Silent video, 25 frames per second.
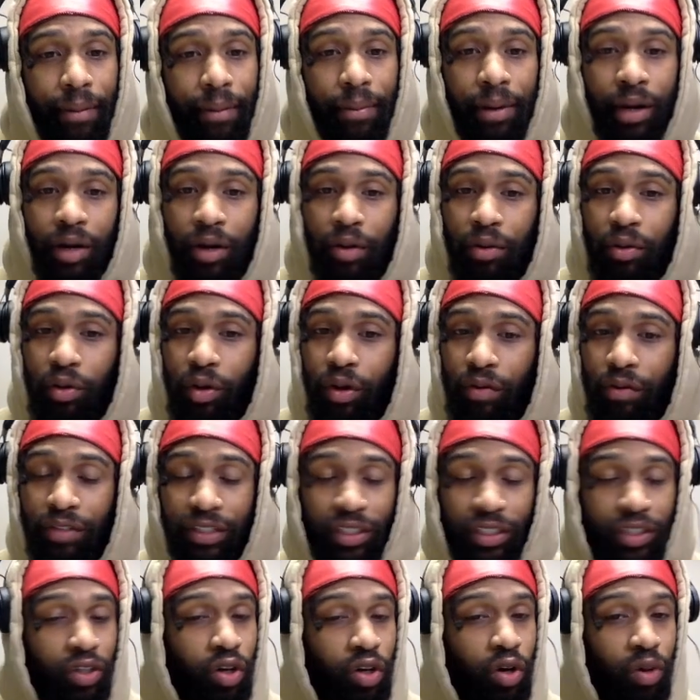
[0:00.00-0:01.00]
I don't know if this
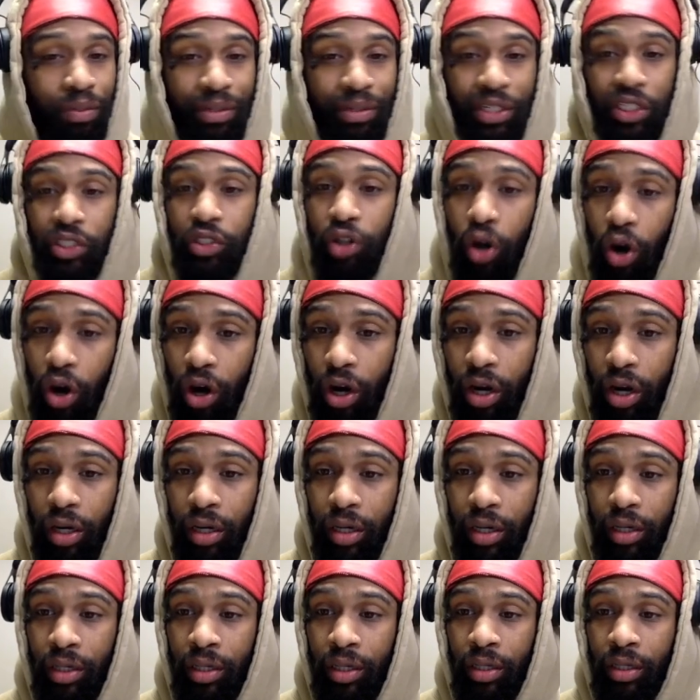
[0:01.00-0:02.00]
is gonna be
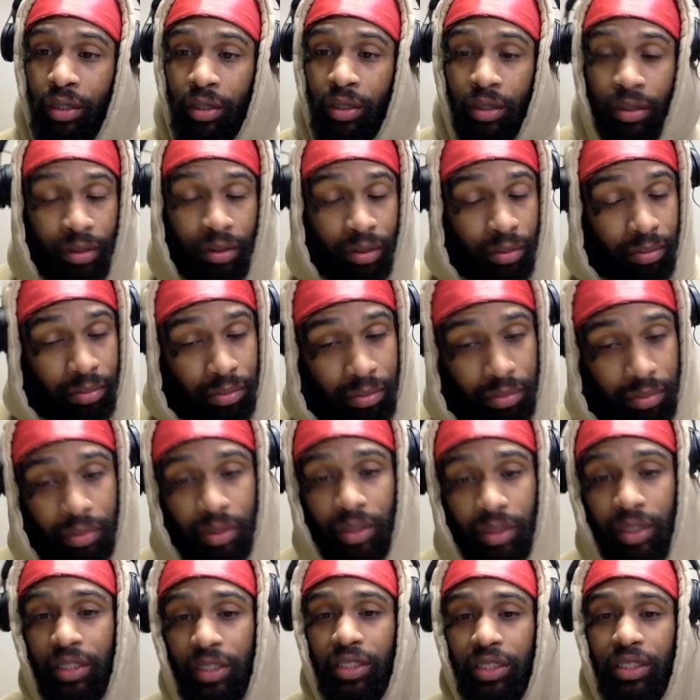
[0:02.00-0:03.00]
dark, but
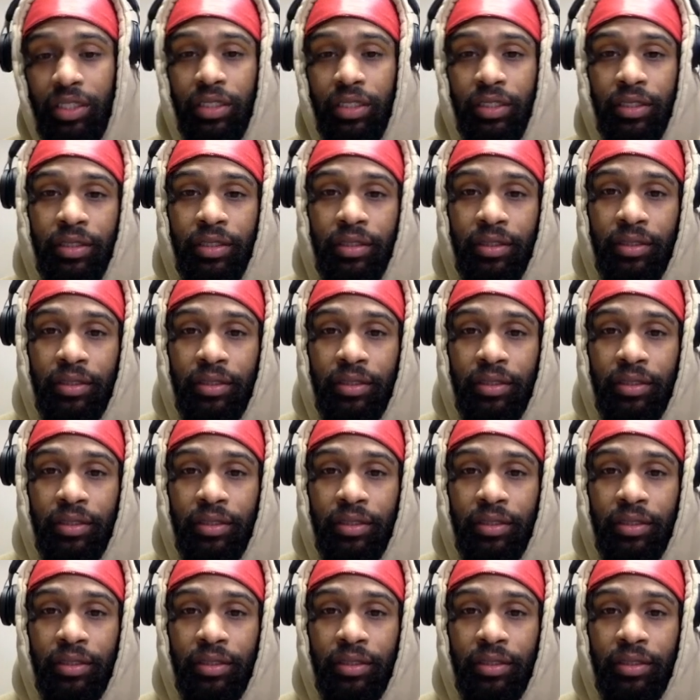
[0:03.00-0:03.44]
let's see.